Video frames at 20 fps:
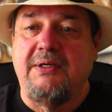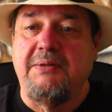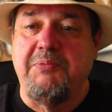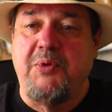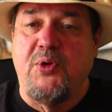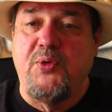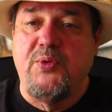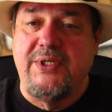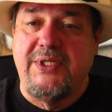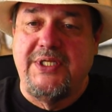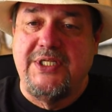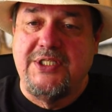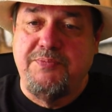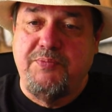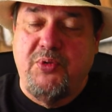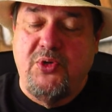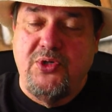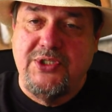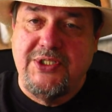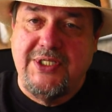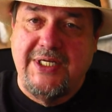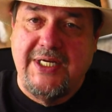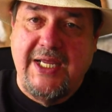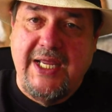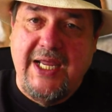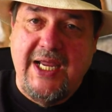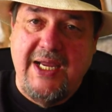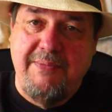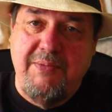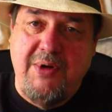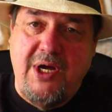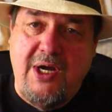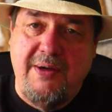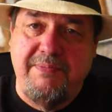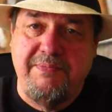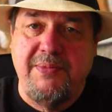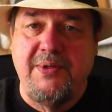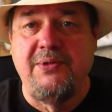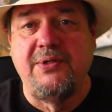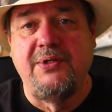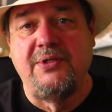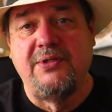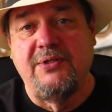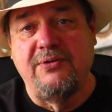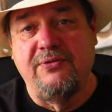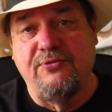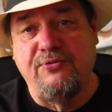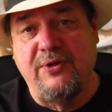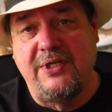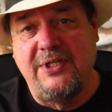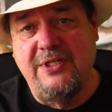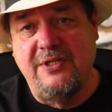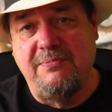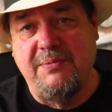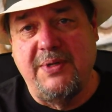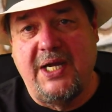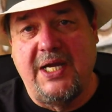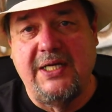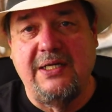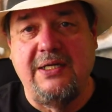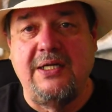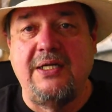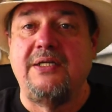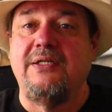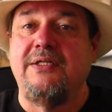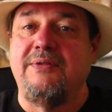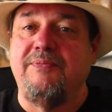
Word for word: But when this person came up, friend of mine,